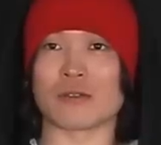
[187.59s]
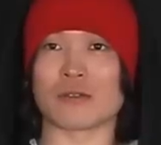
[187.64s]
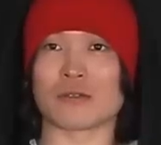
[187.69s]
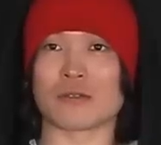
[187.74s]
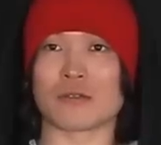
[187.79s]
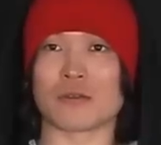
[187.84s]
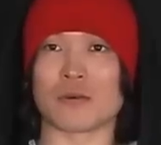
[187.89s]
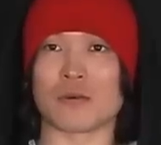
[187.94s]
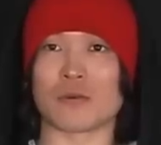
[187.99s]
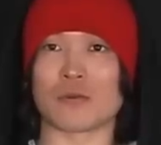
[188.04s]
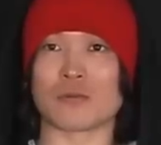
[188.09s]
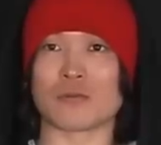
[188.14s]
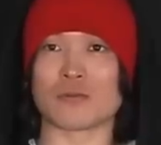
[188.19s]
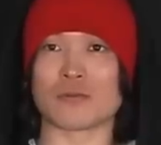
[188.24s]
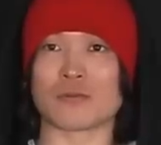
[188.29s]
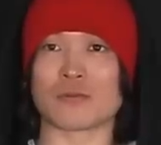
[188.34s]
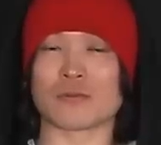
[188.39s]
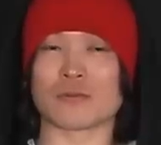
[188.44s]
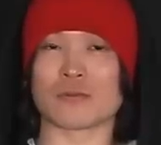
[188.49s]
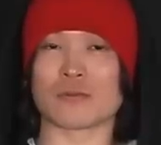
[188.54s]
So
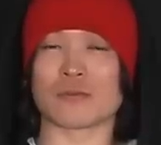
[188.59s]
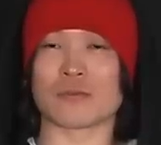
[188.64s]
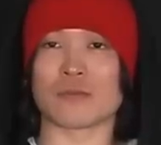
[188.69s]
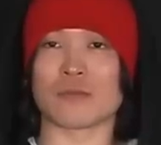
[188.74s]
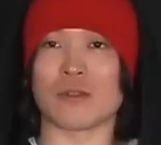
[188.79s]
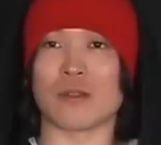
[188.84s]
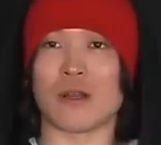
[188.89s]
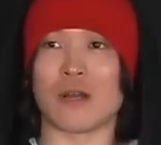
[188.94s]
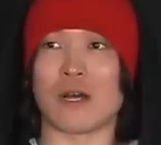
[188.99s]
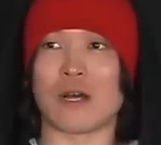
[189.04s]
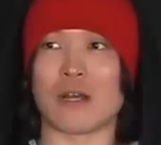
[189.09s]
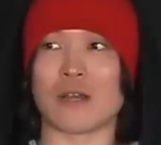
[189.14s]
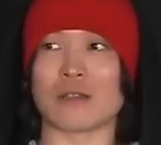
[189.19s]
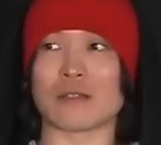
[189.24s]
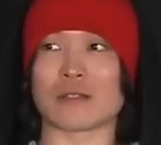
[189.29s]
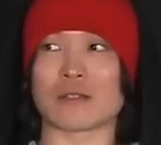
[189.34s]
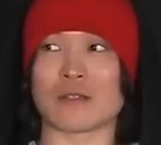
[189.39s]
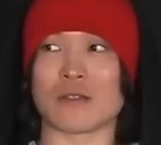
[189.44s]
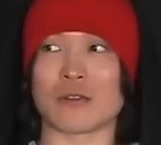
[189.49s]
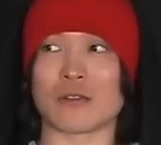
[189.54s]
I
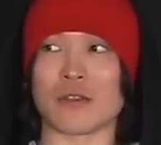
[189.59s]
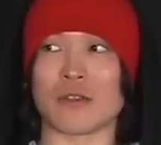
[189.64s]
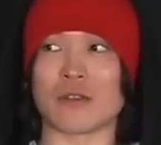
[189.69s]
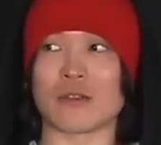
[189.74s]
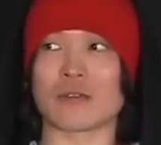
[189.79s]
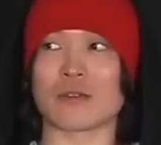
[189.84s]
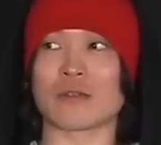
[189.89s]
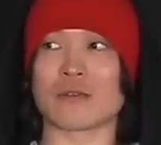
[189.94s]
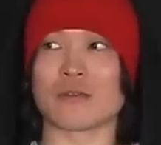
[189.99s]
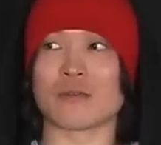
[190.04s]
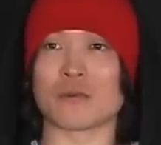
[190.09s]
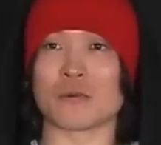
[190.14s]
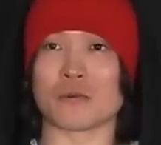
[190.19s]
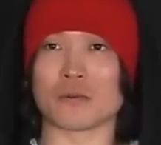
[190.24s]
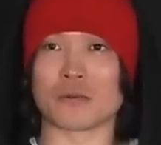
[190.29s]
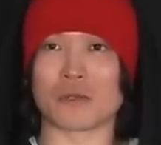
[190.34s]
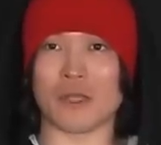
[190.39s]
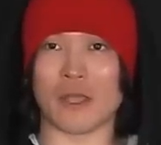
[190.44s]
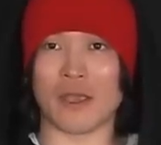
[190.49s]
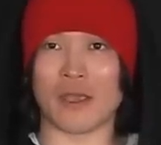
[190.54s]
studied
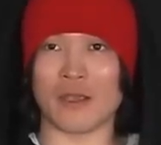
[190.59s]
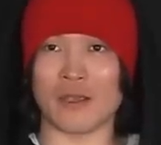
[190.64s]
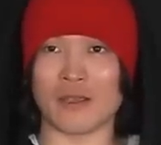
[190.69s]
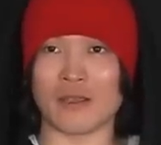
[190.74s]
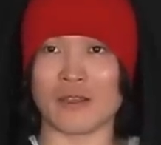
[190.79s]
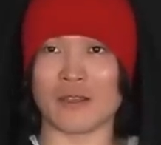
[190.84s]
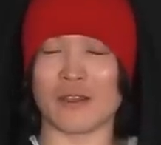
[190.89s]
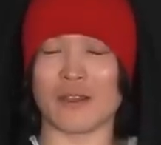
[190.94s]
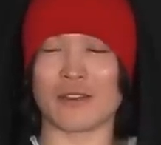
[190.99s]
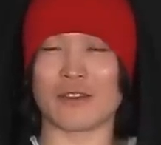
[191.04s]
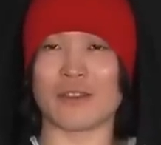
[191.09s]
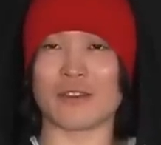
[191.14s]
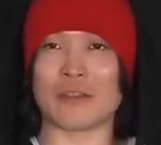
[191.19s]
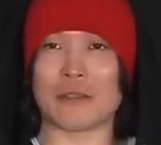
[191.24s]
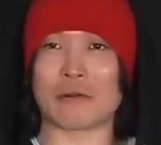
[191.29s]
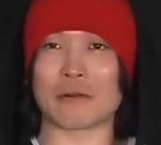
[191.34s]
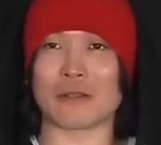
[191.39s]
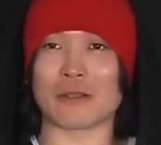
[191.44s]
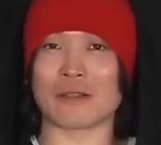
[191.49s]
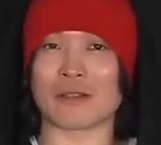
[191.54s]
all day, and then
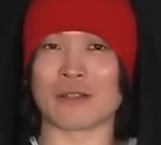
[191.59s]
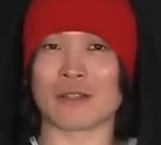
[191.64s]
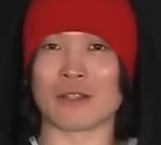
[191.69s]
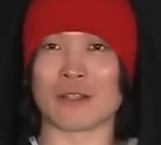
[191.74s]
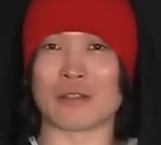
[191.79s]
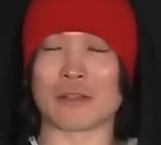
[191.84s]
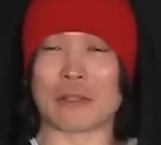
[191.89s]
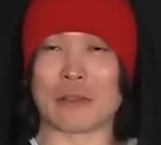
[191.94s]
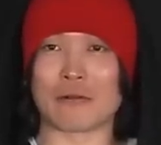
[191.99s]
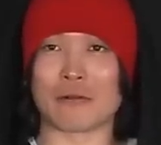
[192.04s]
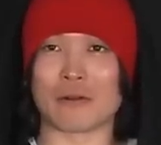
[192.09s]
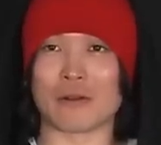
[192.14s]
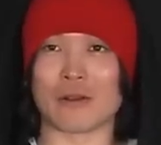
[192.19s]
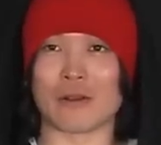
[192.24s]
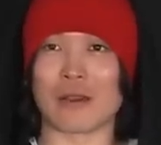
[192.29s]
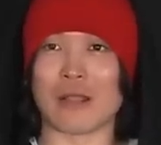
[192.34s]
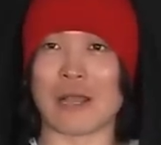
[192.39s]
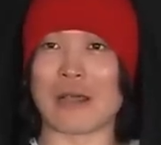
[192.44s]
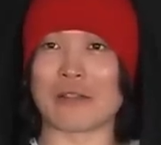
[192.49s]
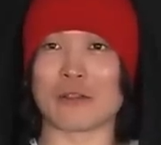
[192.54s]
there were a
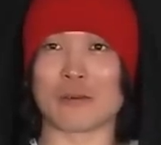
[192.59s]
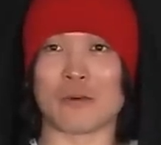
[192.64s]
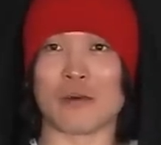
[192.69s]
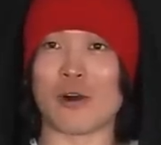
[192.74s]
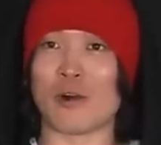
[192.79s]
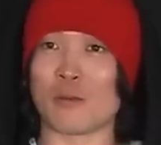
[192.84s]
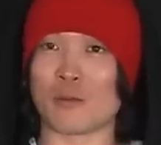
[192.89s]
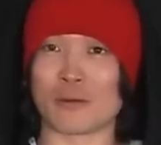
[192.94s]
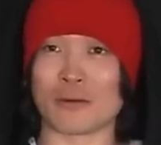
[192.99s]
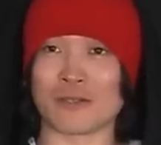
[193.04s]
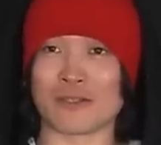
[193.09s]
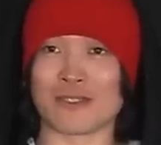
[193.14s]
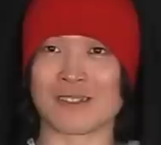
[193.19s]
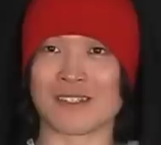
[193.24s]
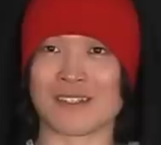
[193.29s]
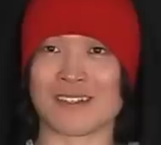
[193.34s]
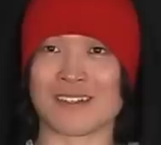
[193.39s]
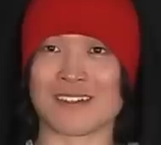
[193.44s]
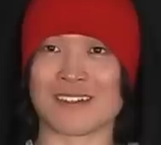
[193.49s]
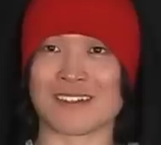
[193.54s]
lot of homework,
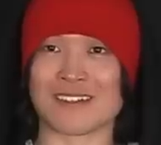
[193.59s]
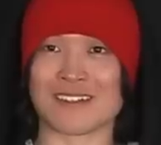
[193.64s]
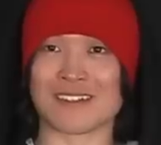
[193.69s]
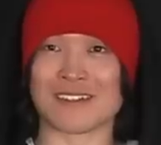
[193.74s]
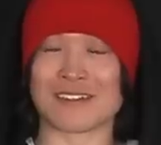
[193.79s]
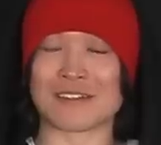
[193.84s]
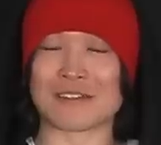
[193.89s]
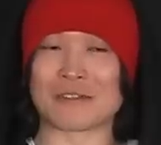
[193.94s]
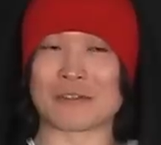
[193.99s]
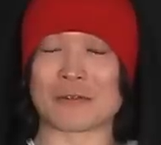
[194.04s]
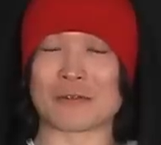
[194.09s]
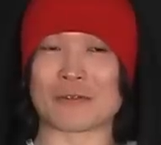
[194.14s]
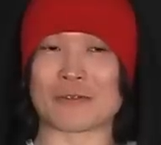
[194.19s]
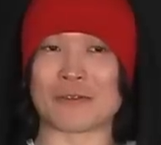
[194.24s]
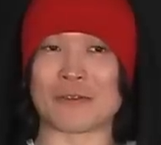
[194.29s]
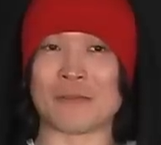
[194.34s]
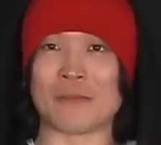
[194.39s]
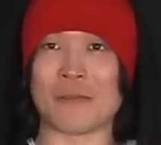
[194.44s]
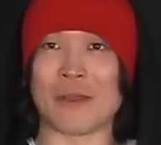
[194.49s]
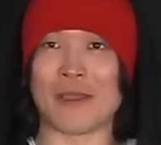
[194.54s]
so
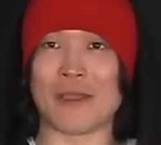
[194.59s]
it